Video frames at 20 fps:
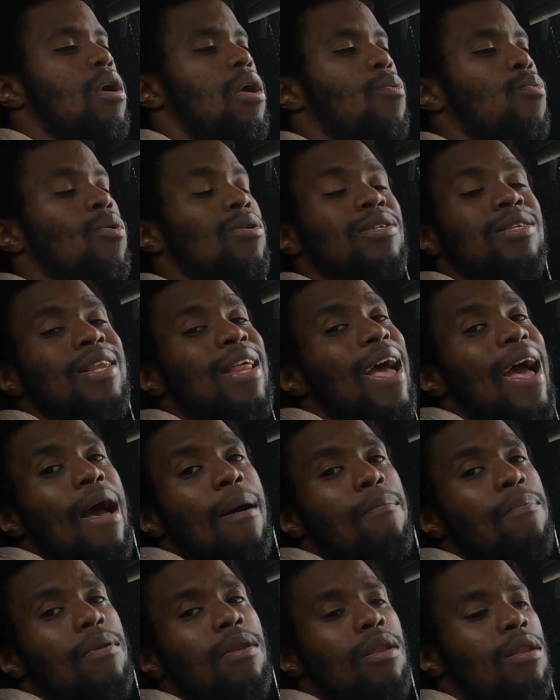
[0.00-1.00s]
It wasn't
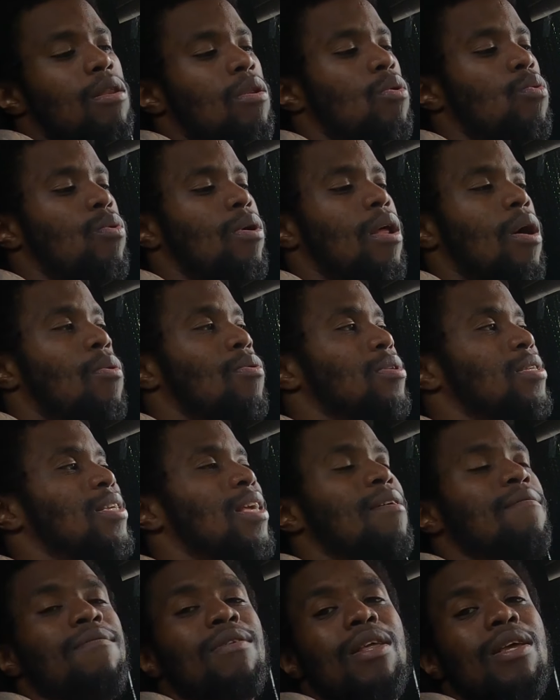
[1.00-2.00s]
happening when I was
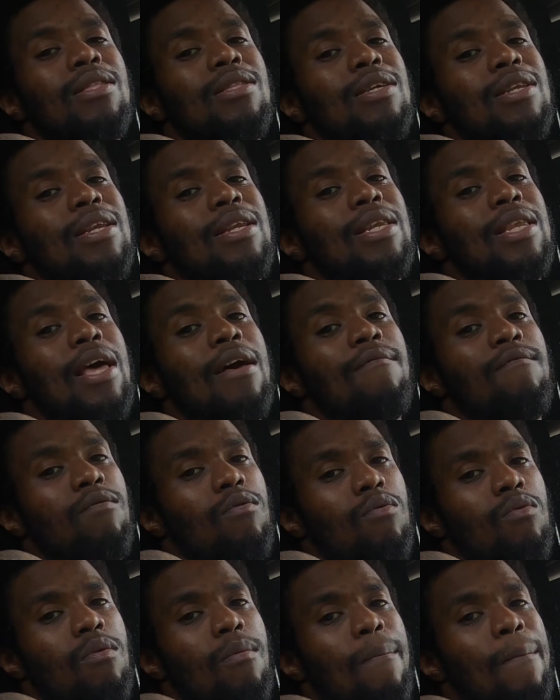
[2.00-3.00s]
giving in to the
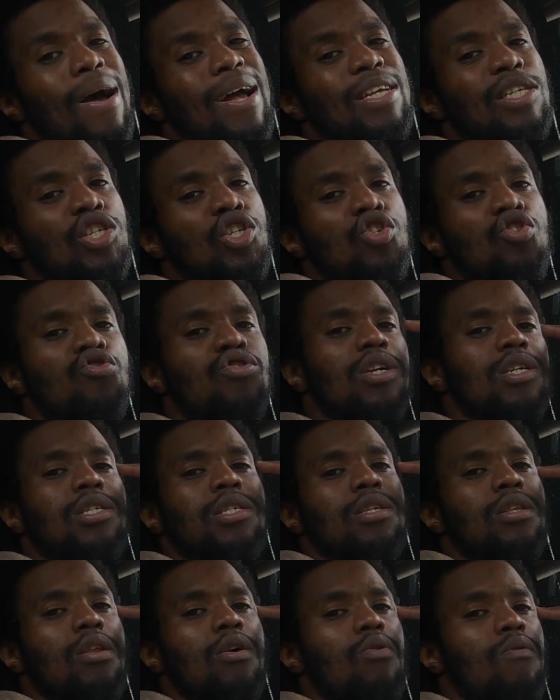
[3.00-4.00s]
devil by
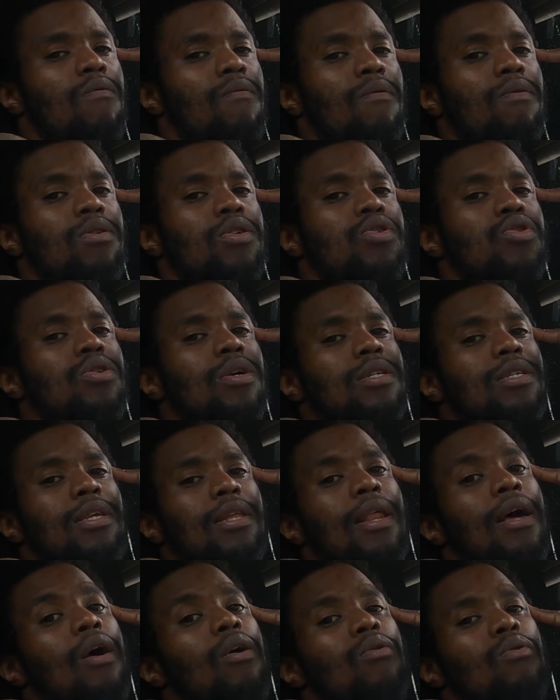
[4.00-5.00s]
stressing out,
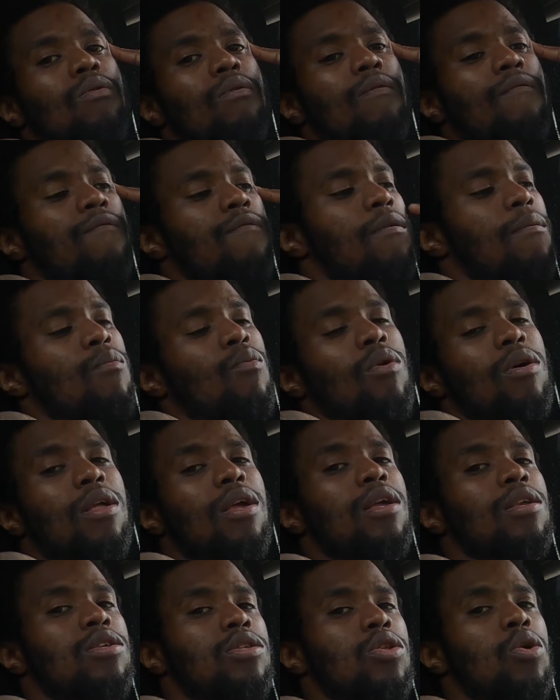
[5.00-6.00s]
stressing out from what
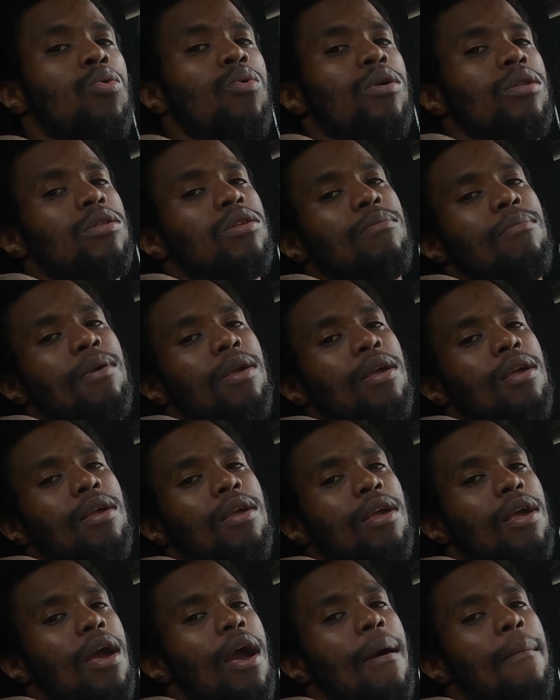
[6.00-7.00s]
he's doing to me.
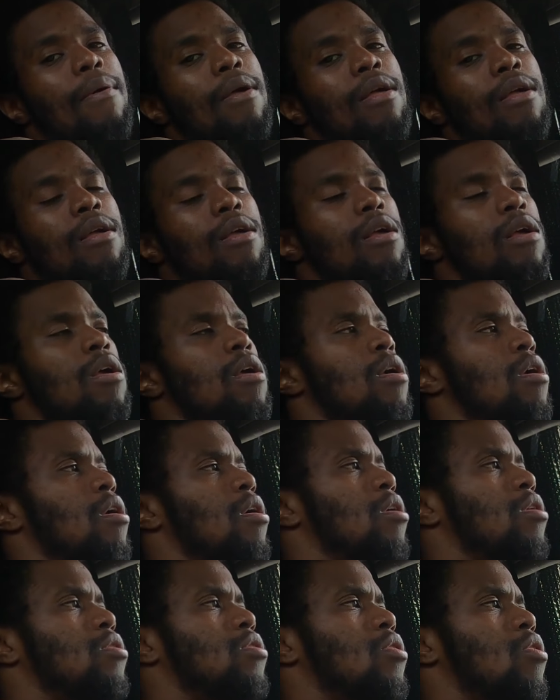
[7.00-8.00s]
You got me?
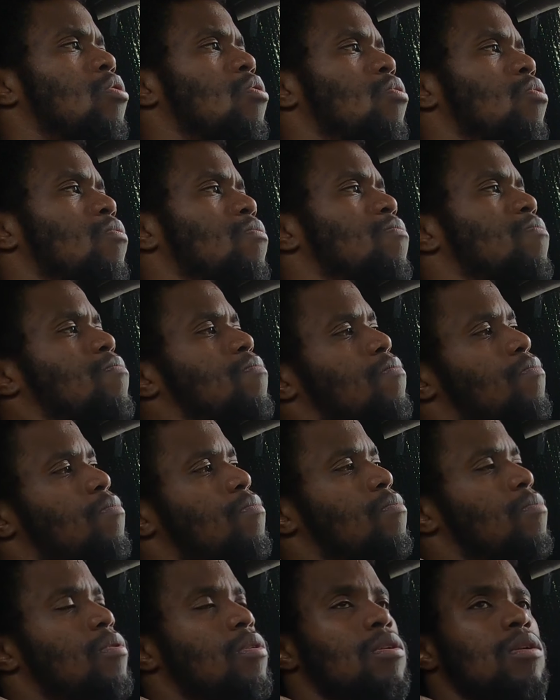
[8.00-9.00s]
So,
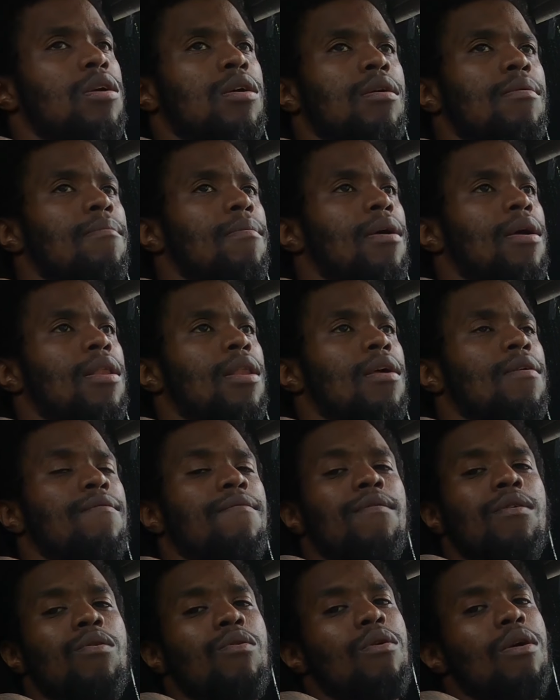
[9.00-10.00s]
yeah, man, that's
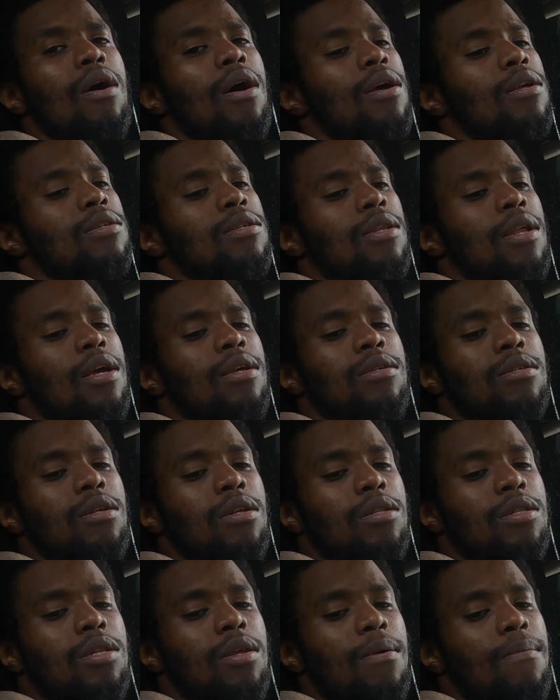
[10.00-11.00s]
for you guys. A nice
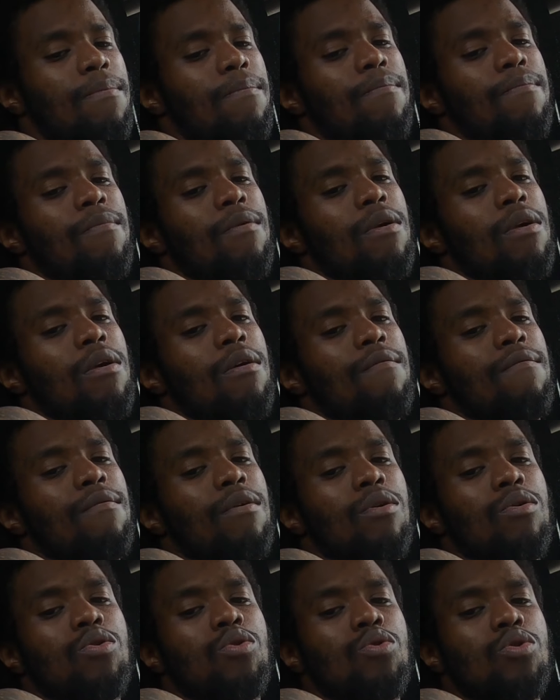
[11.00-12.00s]
little tip for
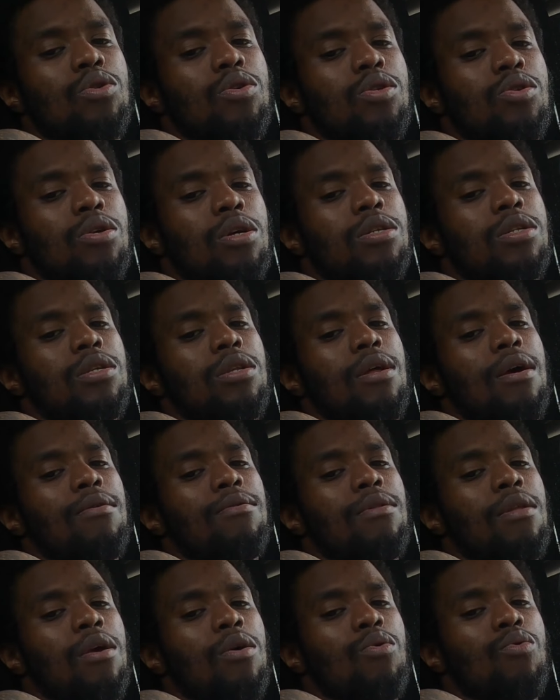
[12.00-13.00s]
those who's stressing
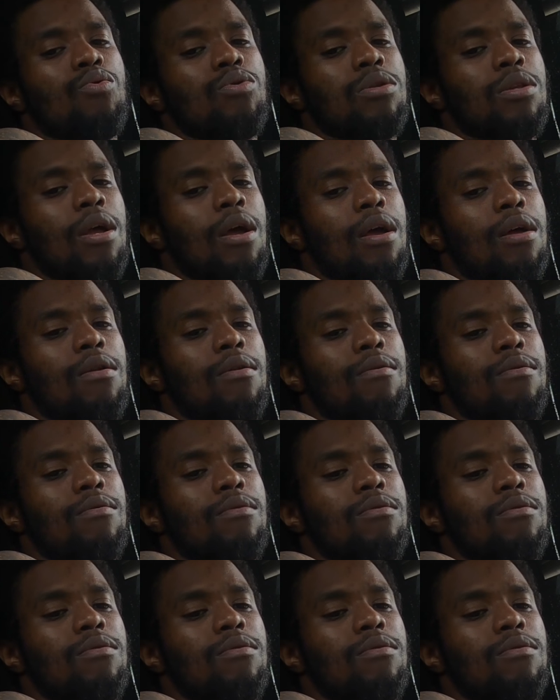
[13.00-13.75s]
out there, who's not,